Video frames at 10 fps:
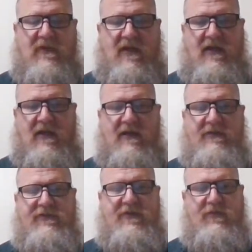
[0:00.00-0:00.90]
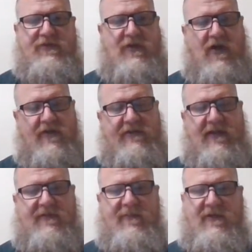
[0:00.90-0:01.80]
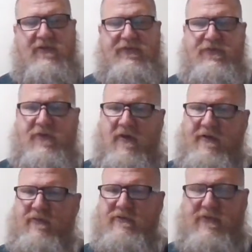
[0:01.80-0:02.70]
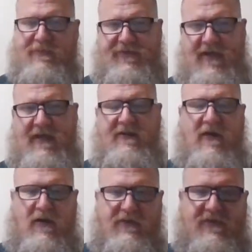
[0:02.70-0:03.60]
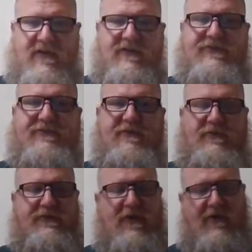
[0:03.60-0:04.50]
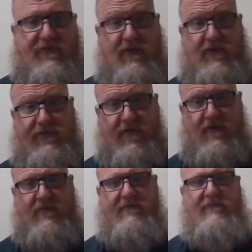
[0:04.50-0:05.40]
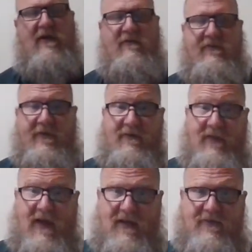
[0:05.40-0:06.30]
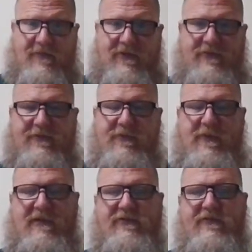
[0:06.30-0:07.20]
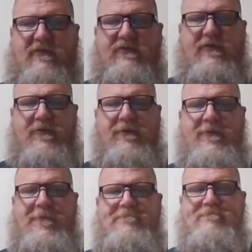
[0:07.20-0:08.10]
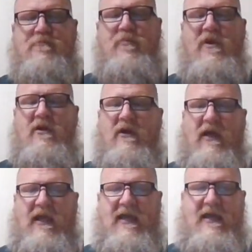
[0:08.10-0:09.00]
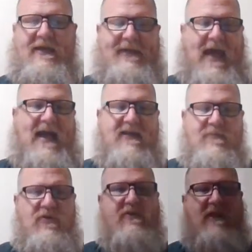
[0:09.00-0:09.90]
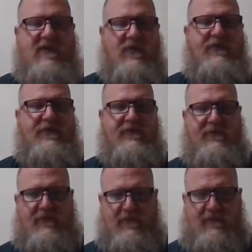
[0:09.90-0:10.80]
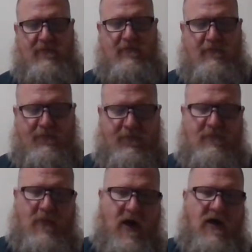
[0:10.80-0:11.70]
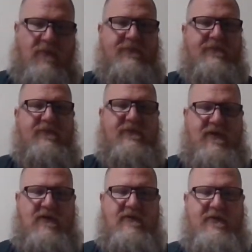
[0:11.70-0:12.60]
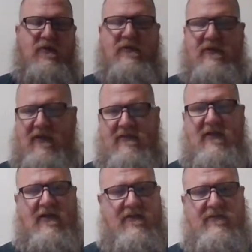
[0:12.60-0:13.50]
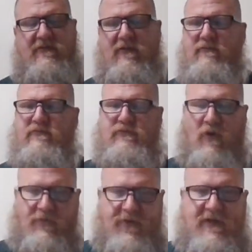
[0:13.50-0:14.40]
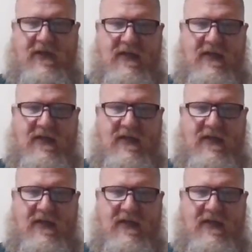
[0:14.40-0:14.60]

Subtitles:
And she was contacting me because her daughter was upset, all of this. She was obviously concerned, very valid reason to be concerned. And I communicated with her mom, telling her, okay, tell her, don't freak